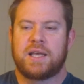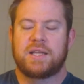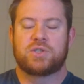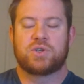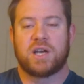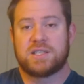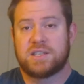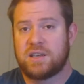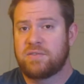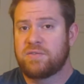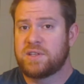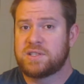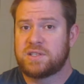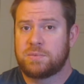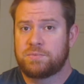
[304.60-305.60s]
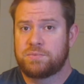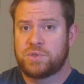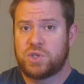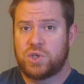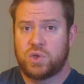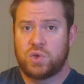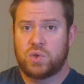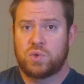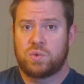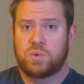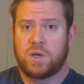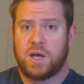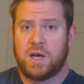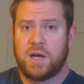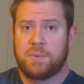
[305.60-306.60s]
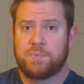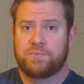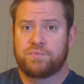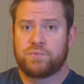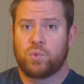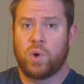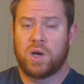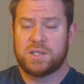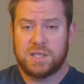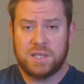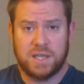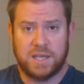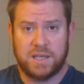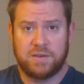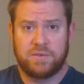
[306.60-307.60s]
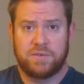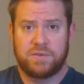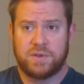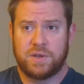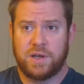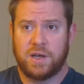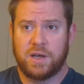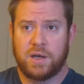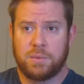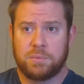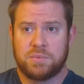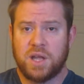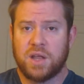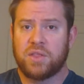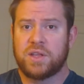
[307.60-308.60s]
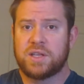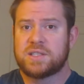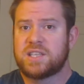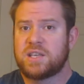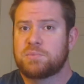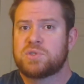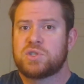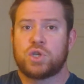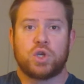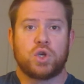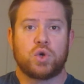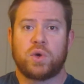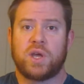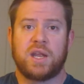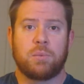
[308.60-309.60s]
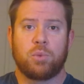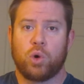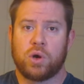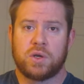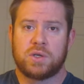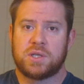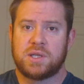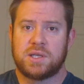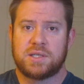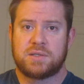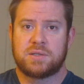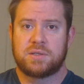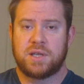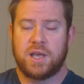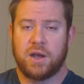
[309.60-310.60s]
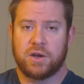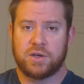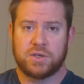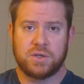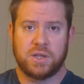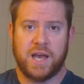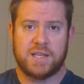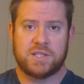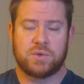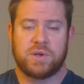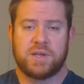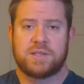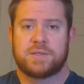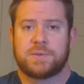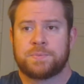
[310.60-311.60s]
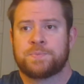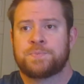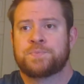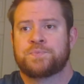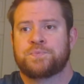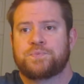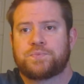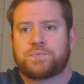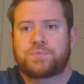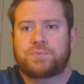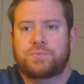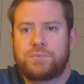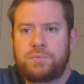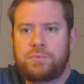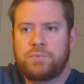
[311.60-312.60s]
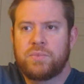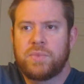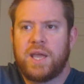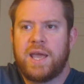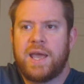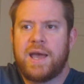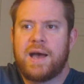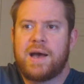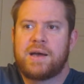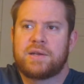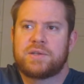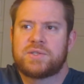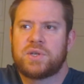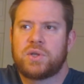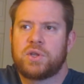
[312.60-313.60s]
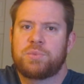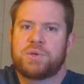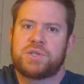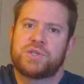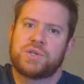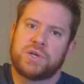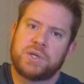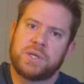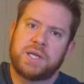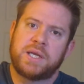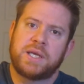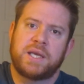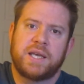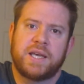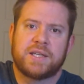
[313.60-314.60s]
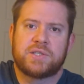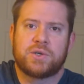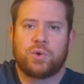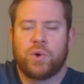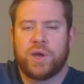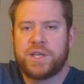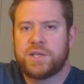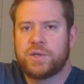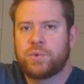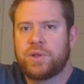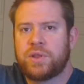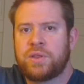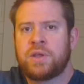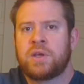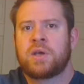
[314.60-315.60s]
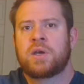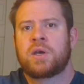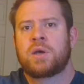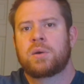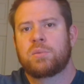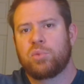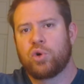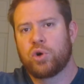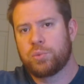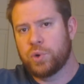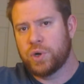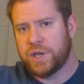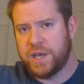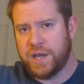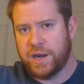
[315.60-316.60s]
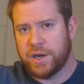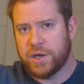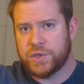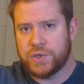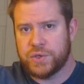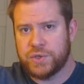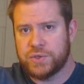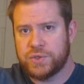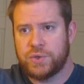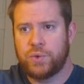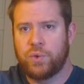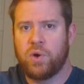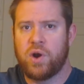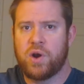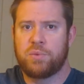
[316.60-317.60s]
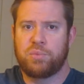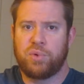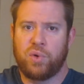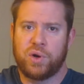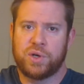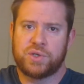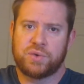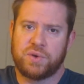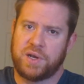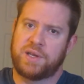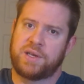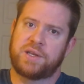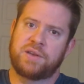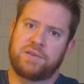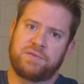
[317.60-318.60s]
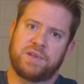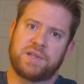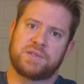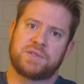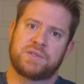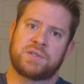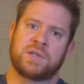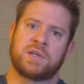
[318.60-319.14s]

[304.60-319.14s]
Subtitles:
he tries to convince him to want to live. Nothing seems new anymore to this character, Lazarus. And slowly but surely, he gets acquainted with more and more characters who are on board trying to convince